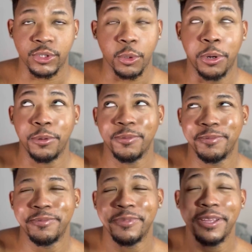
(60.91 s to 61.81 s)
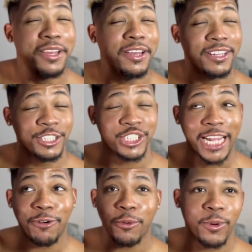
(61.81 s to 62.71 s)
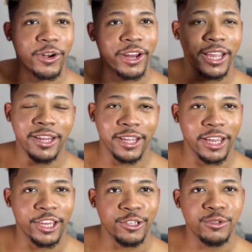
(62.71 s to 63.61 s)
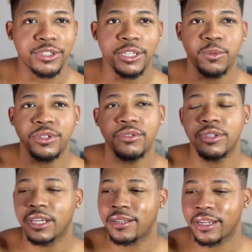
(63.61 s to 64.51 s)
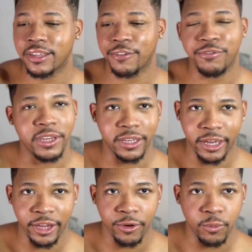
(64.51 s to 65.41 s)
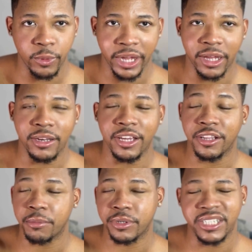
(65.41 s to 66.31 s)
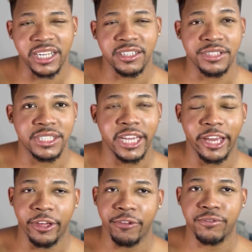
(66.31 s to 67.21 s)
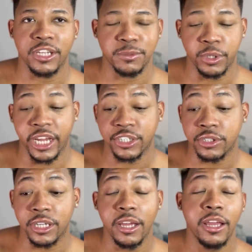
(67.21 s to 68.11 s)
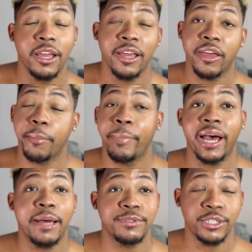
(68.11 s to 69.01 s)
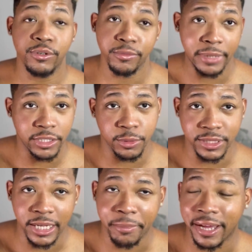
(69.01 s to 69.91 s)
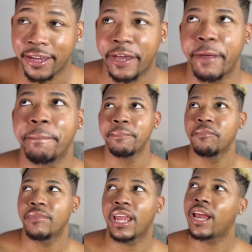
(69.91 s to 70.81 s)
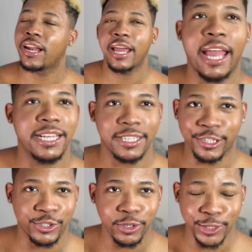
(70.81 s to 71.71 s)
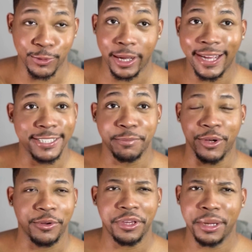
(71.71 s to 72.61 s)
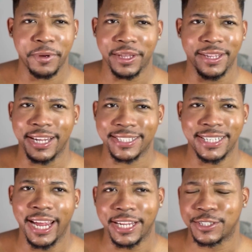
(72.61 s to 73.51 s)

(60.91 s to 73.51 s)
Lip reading: So the shower water hit it, and usually when you get like the fake hair wet in the protective style, it falls more naturally. It popped two of my twists out my head. And as I just told you, I had to be on camera in the next day.